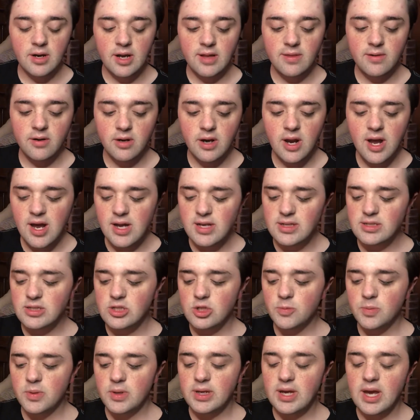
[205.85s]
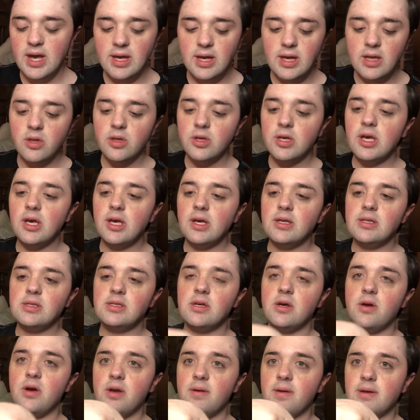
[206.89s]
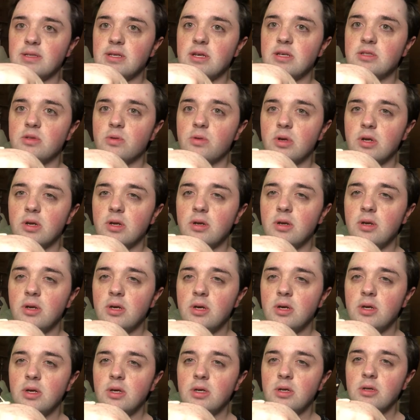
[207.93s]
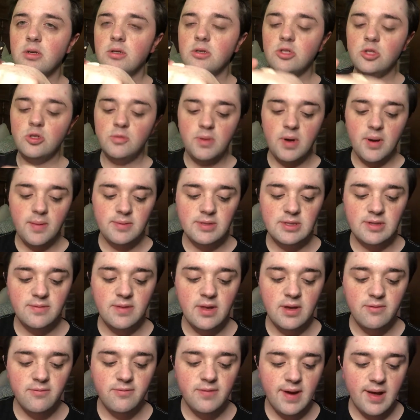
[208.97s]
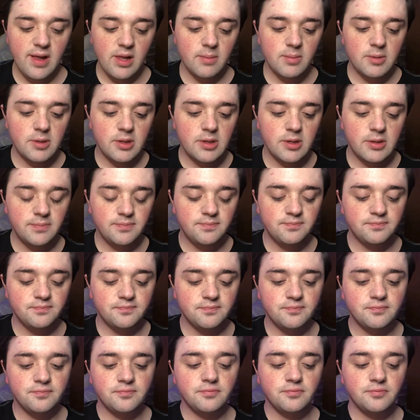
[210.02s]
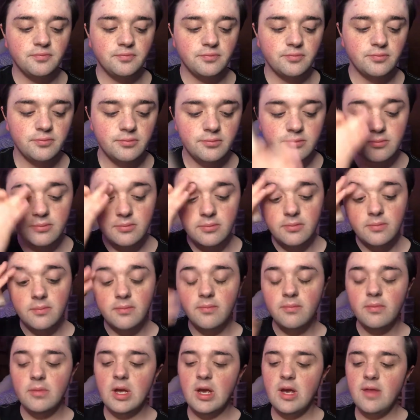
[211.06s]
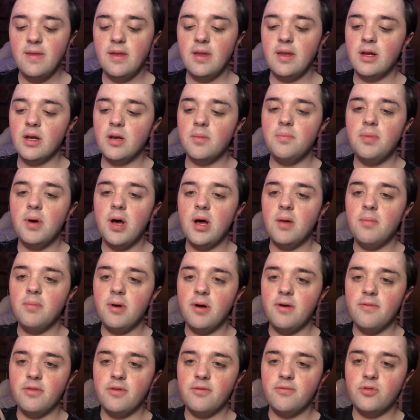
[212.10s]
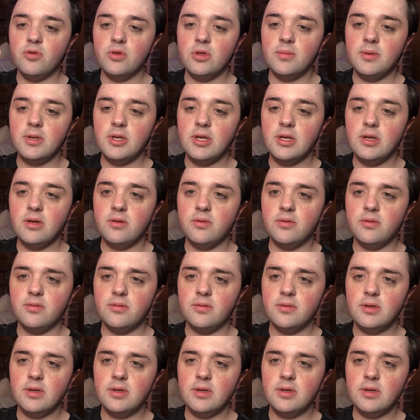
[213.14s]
And they're not super cakey looking. So anyways, I squirt 2 pumps of the Infallible, and then like a pump of the Vula Beauty. Ooh.